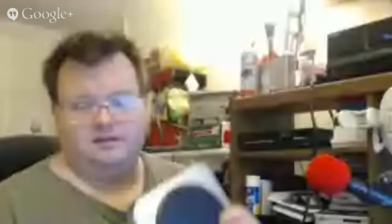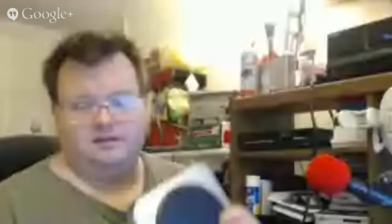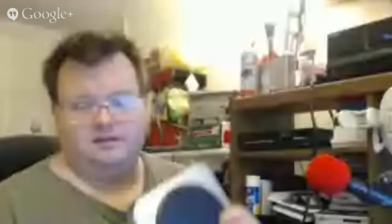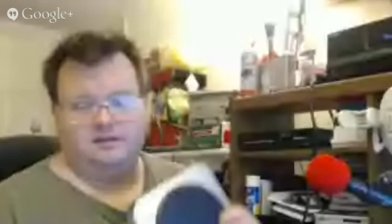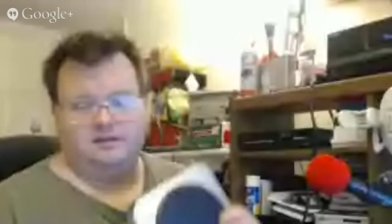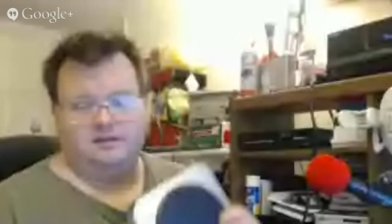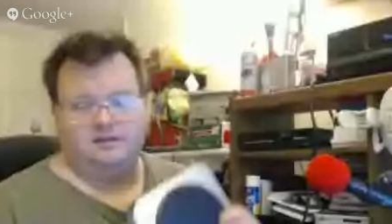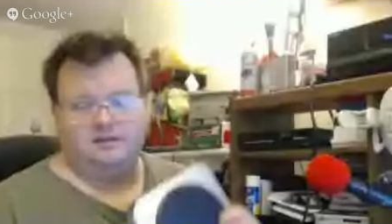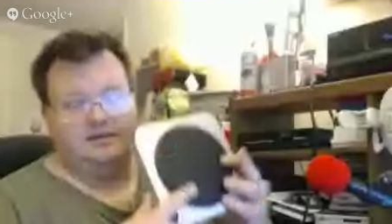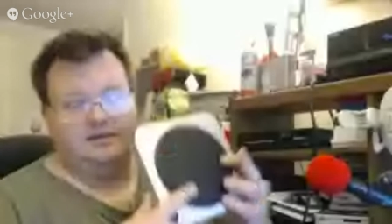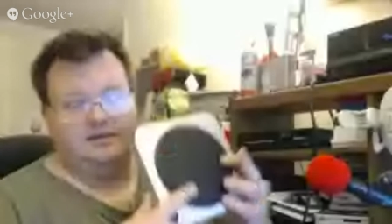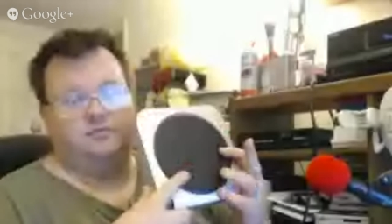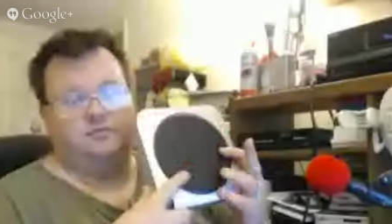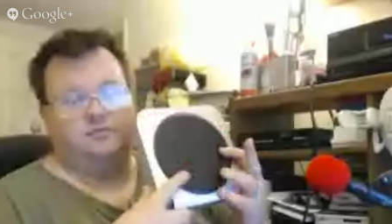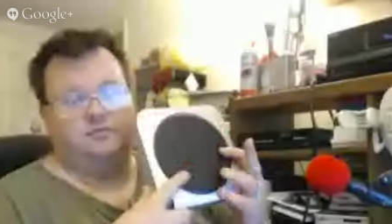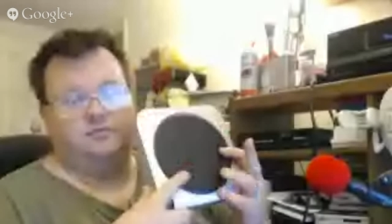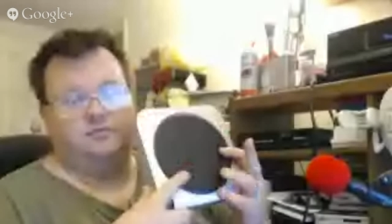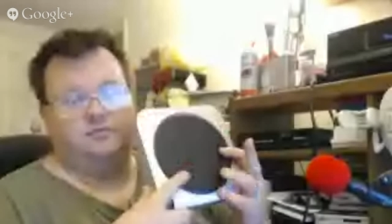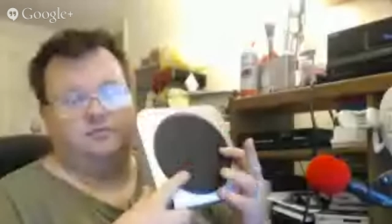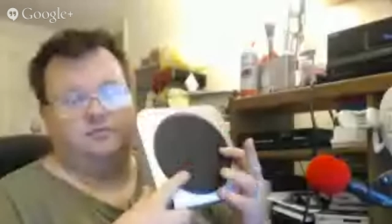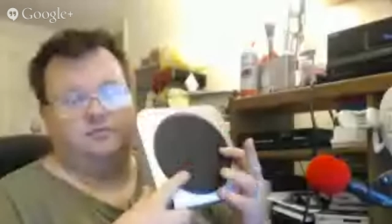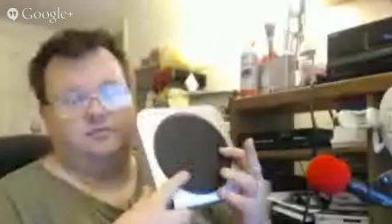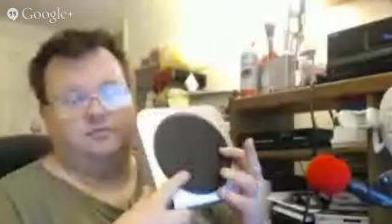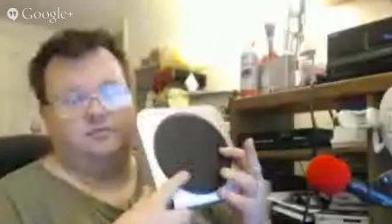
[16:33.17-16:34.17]
They
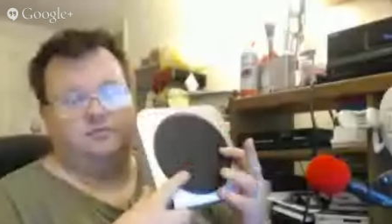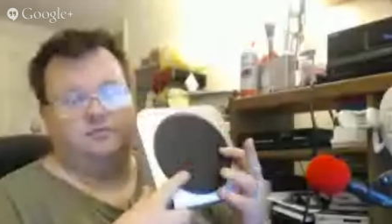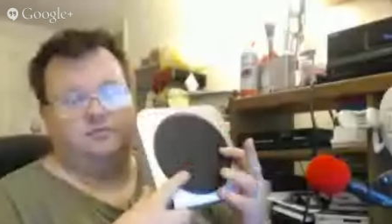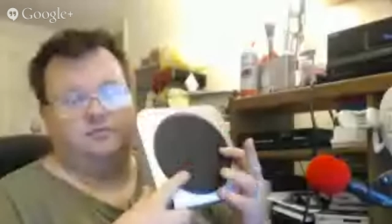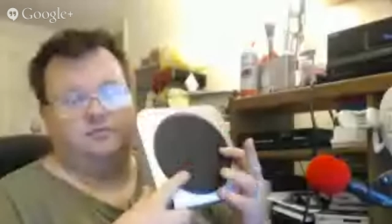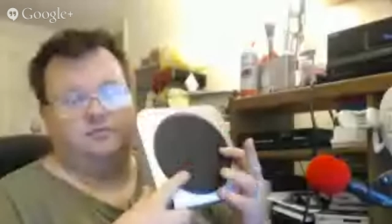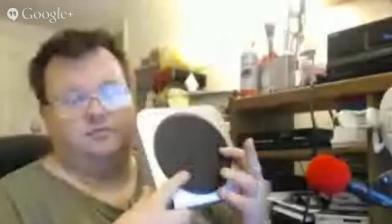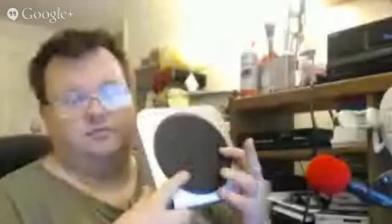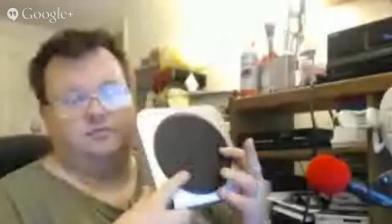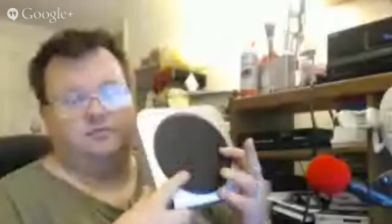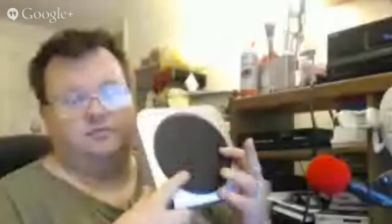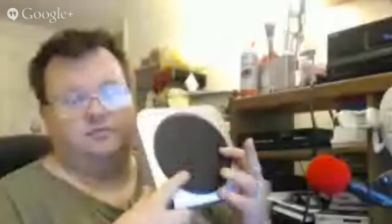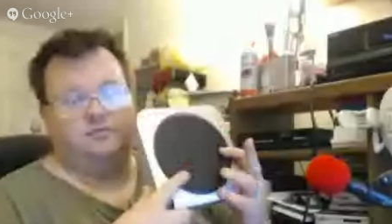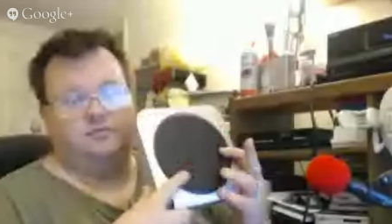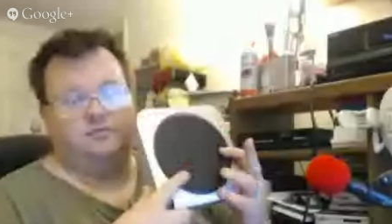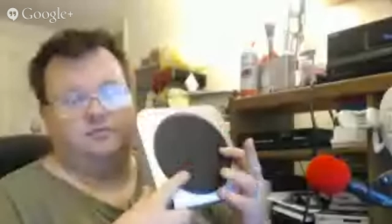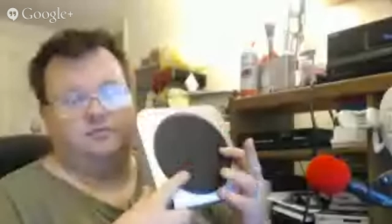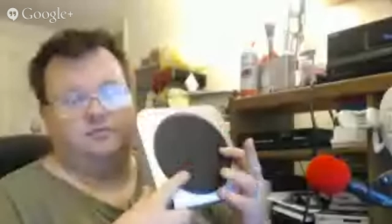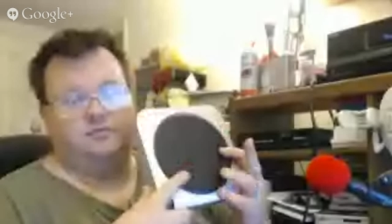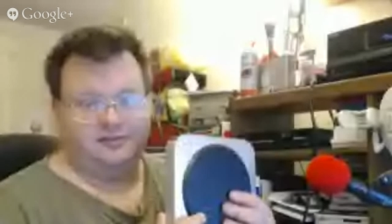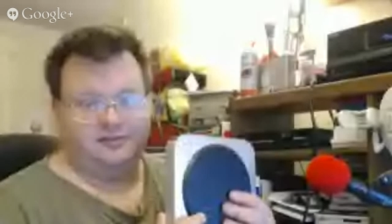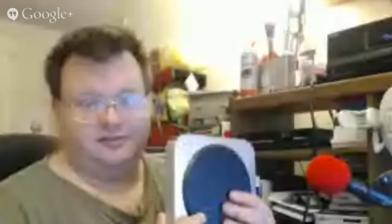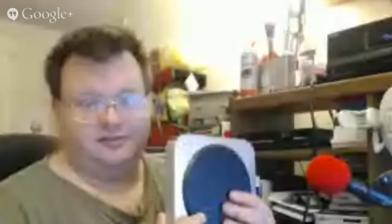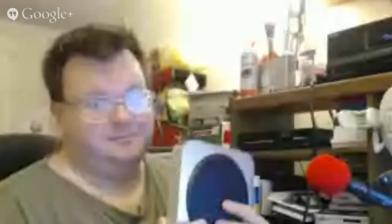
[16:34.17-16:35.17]
don't want you to
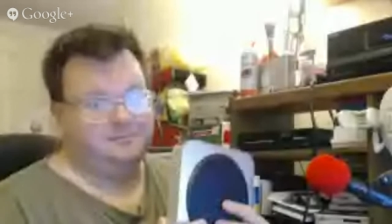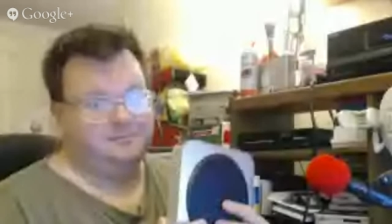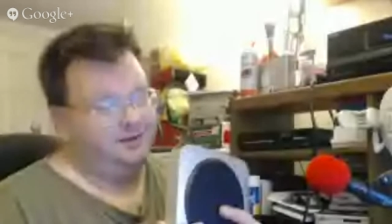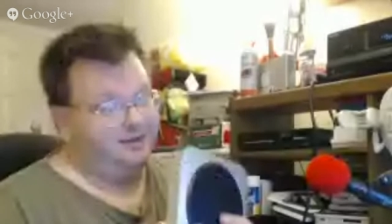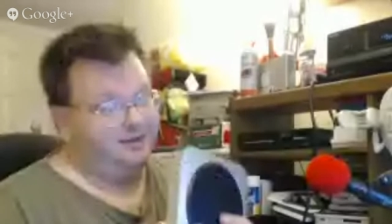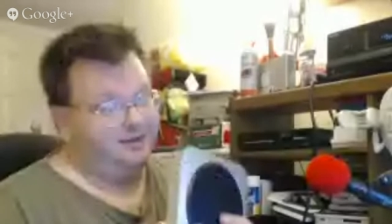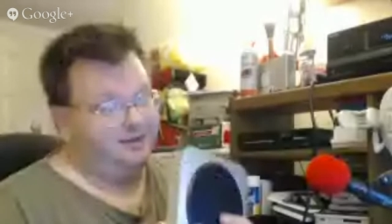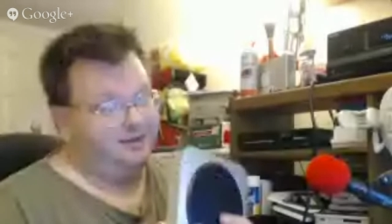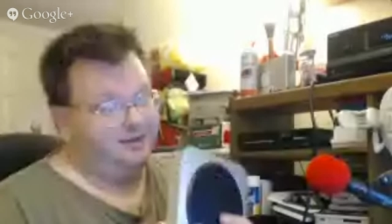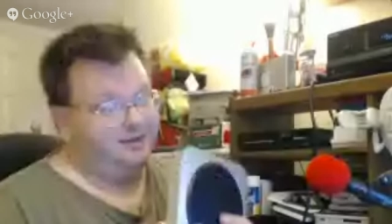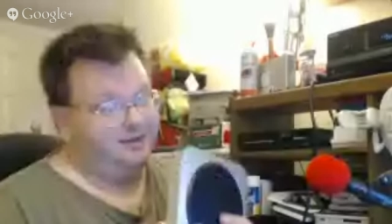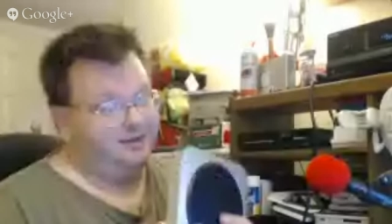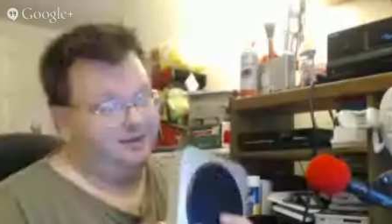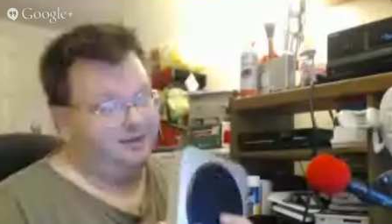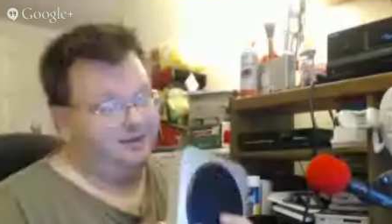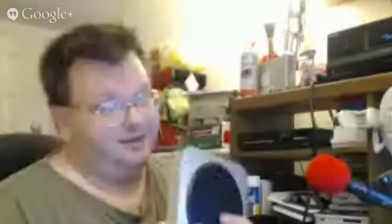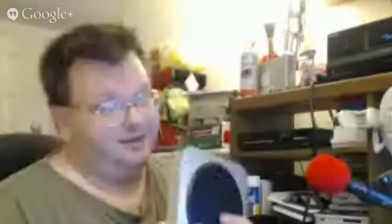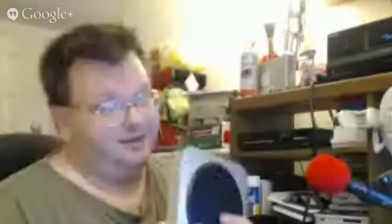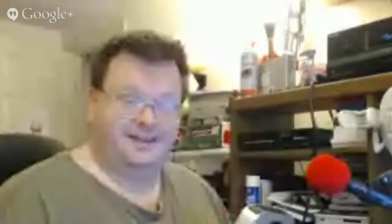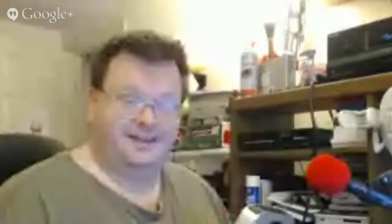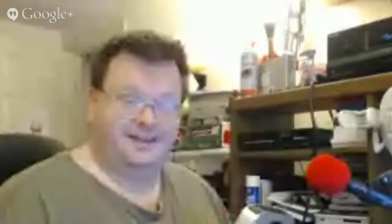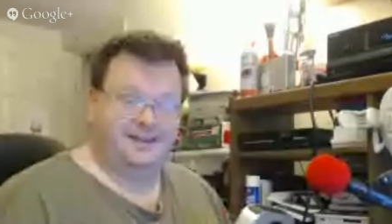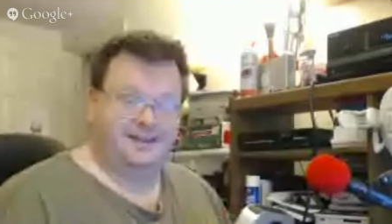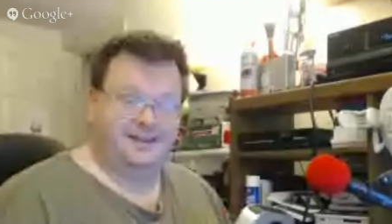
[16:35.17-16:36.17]
replace it because
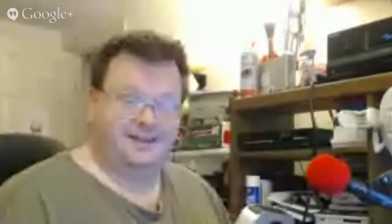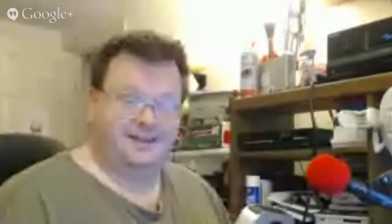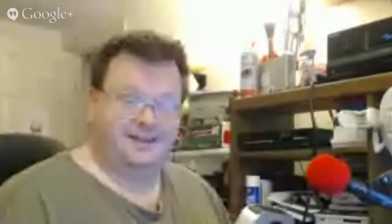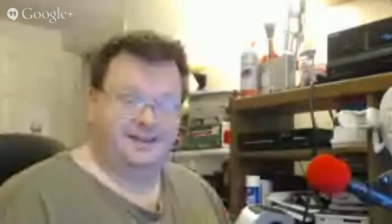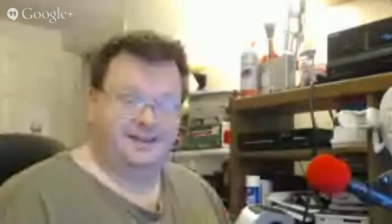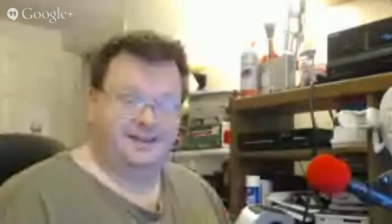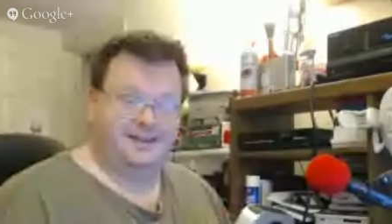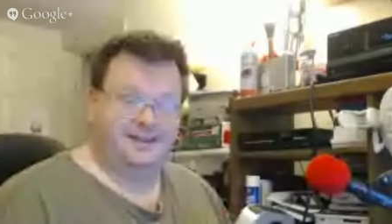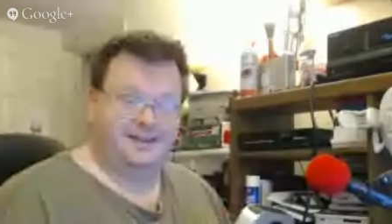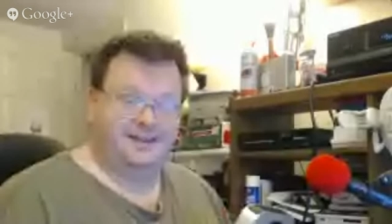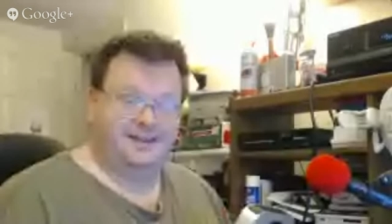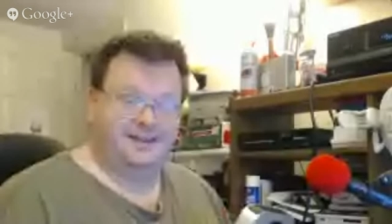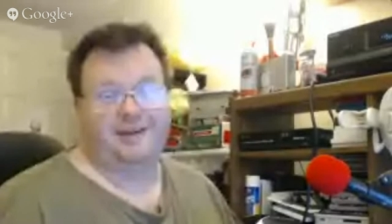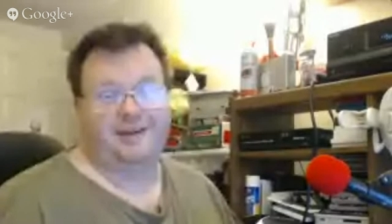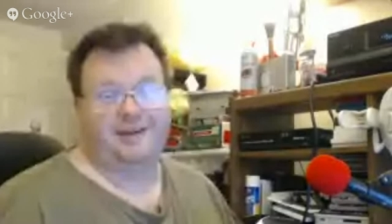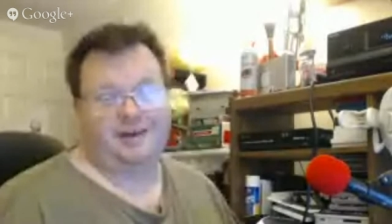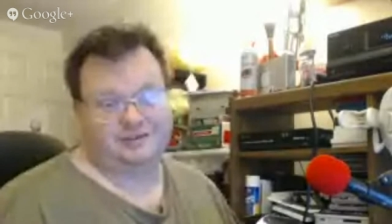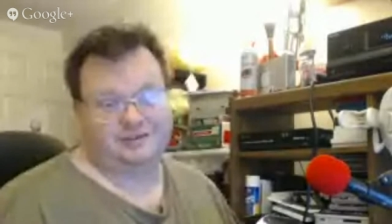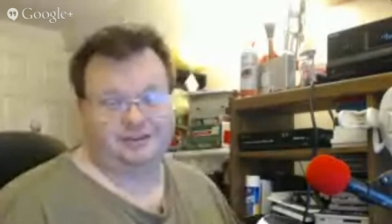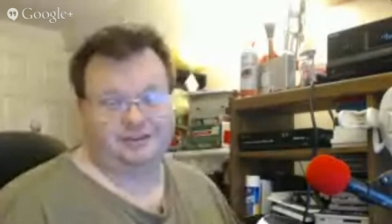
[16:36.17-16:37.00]
it's Apple.